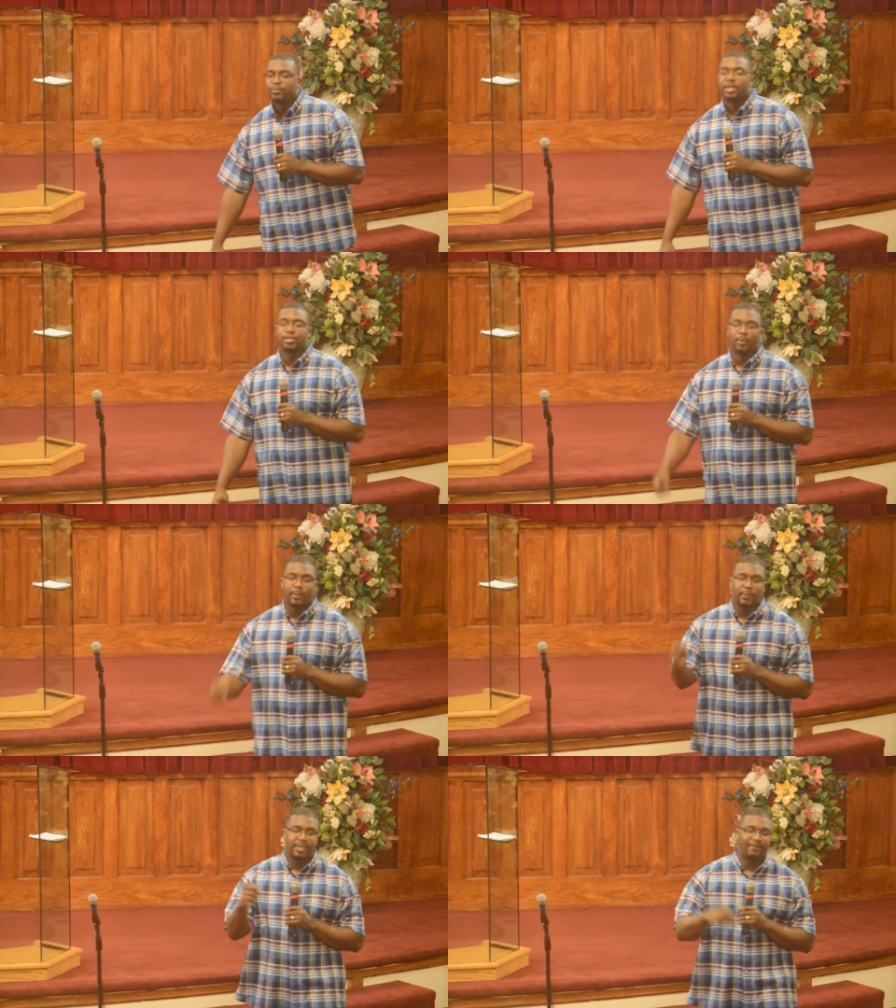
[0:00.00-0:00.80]
And so, what
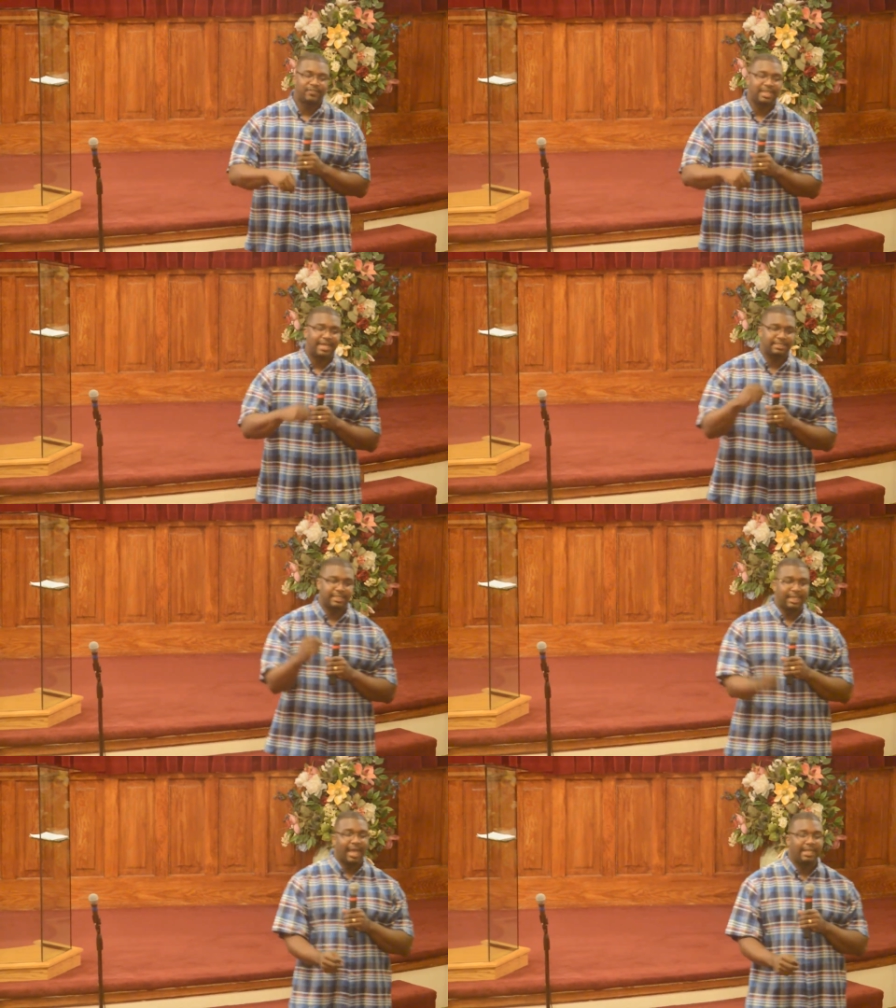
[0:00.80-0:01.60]
we want to emphasize
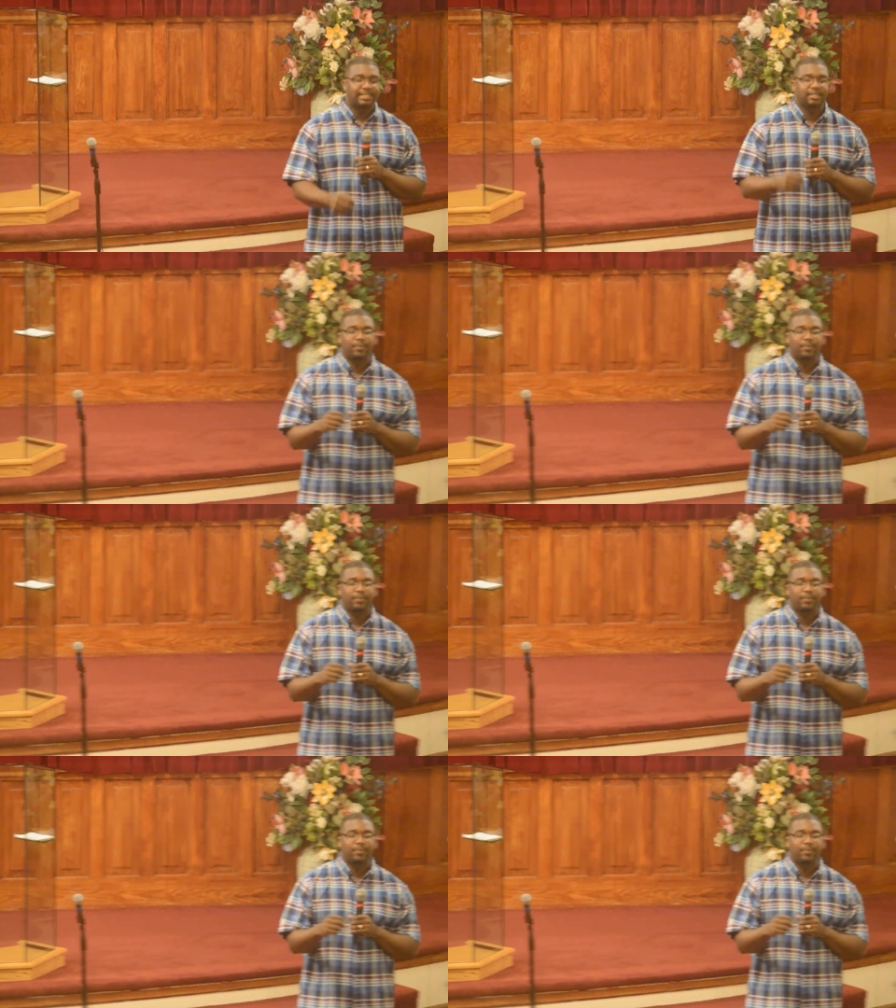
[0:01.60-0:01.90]
tonight is the